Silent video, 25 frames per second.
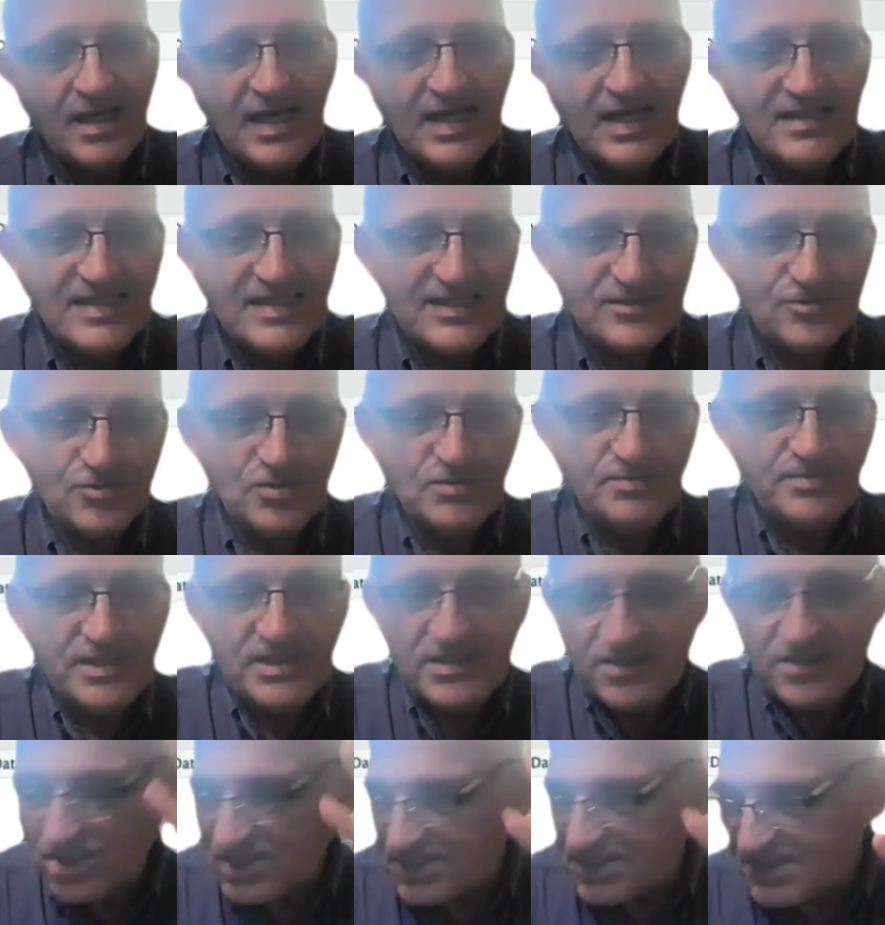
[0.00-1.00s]
And that would
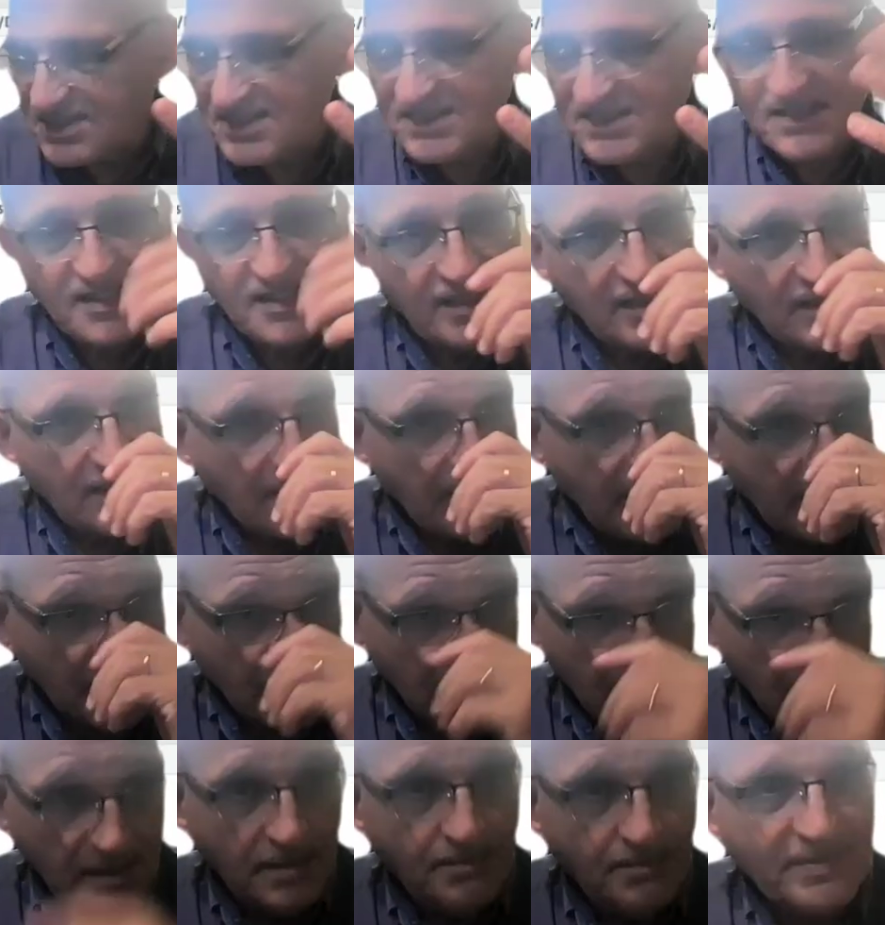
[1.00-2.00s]
be just a single line.